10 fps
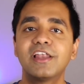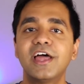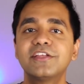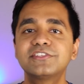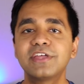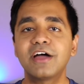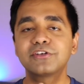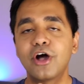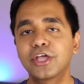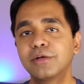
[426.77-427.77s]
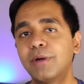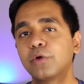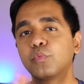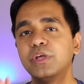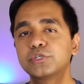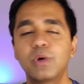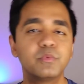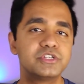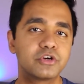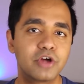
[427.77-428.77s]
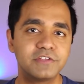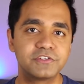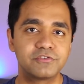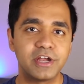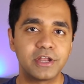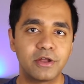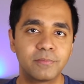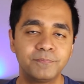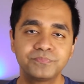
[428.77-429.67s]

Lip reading: let us start talking about which one we should concentrate on.